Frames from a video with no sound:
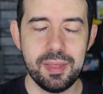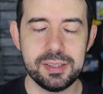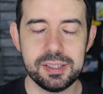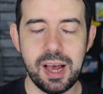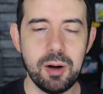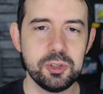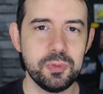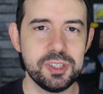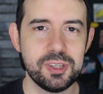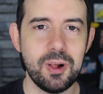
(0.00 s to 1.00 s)
This is how to
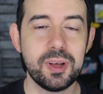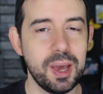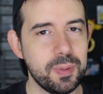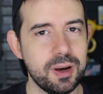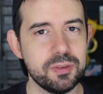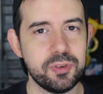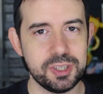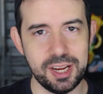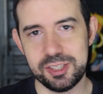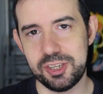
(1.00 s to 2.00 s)
install CapCut for
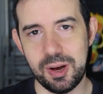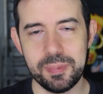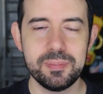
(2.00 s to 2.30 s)
desktop.